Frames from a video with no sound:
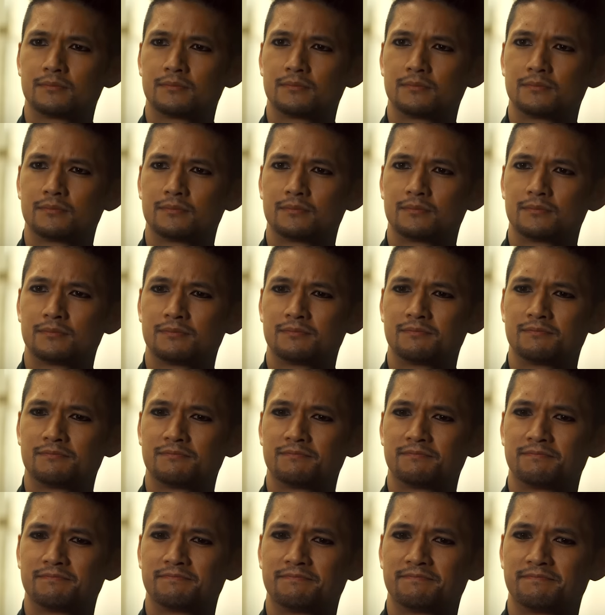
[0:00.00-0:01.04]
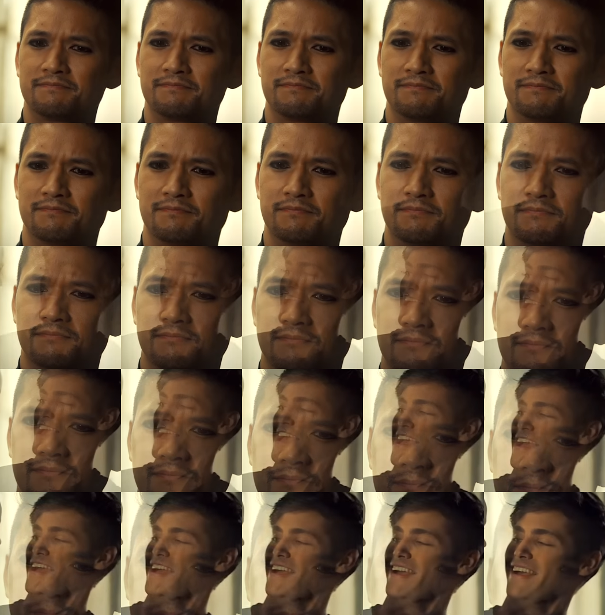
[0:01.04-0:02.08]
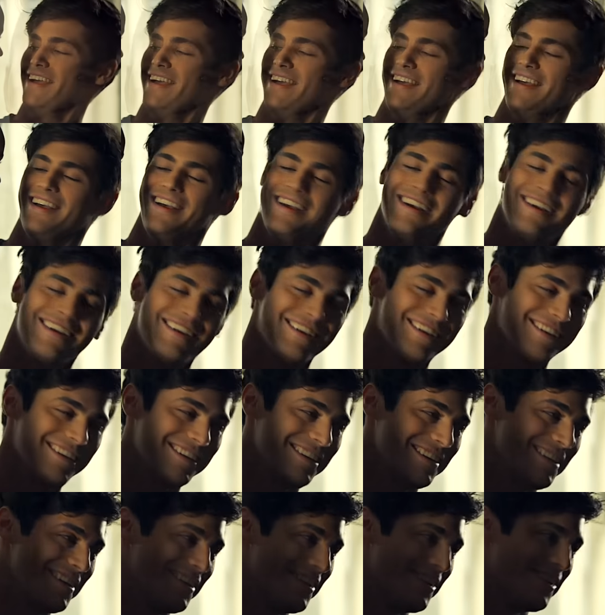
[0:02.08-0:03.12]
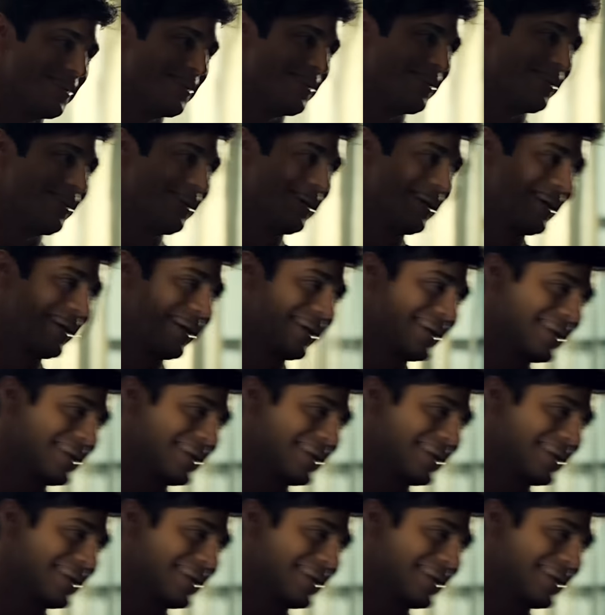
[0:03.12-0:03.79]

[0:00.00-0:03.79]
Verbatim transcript: for each other, showed me a family doesn't need to be